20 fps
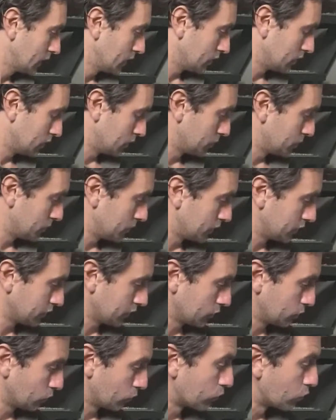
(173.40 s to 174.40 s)

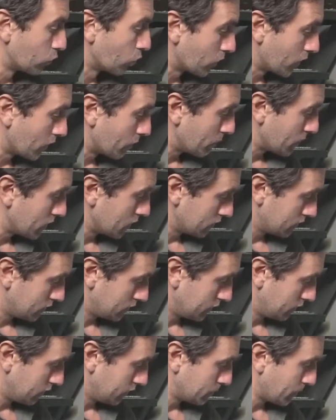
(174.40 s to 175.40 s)
Something called raw umber
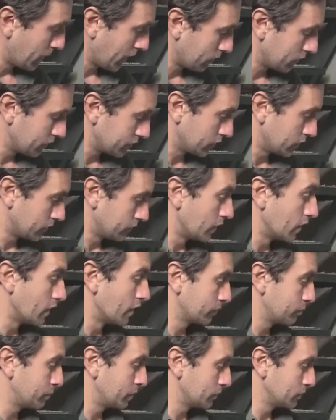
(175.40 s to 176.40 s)
here in the background. It's kind of an
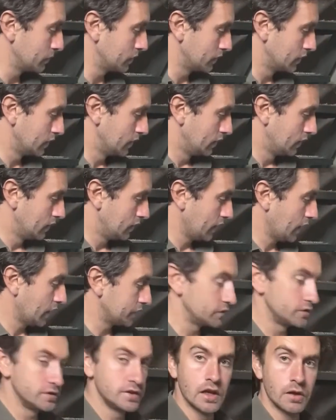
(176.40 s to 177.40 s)
earth pigment, as
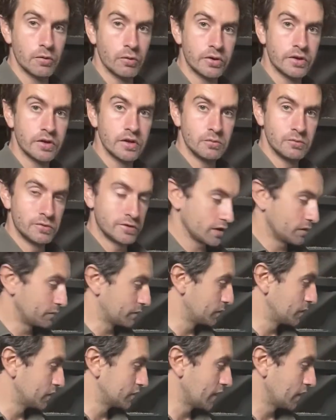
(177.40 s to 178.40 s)
is yellow ochre, which comes
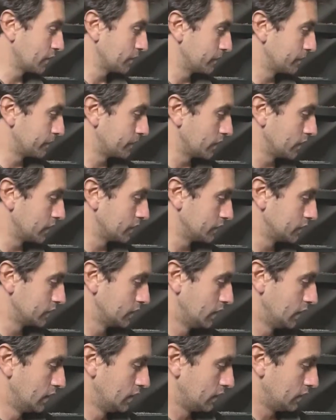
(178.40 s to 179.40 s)
from the south of France.
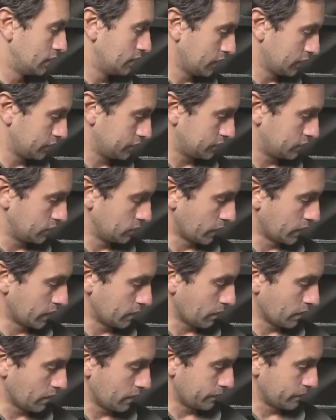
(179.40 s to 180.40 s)
That's the one I
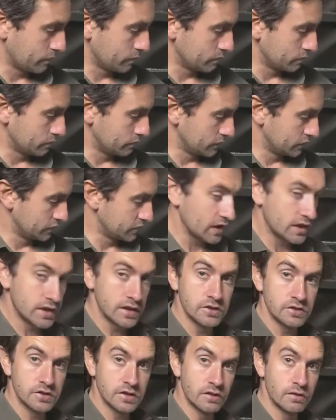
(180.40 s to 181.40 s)
buy from
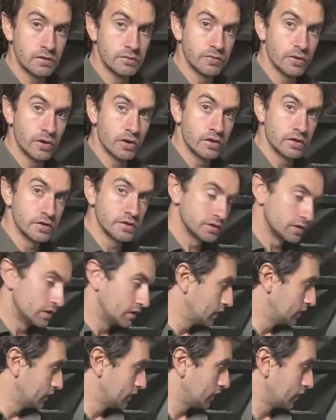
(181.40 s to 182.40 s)
Zecchi's here in Florence,
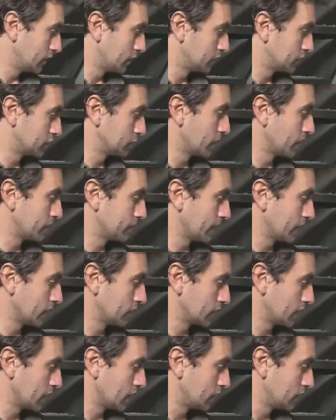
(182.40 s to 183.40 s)
and this is one I found
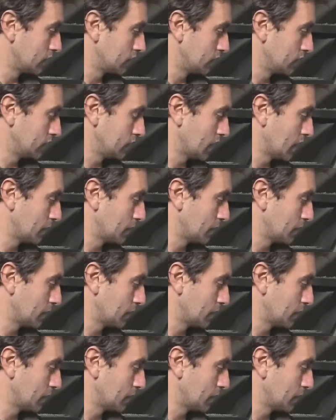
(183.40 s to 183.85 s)
again in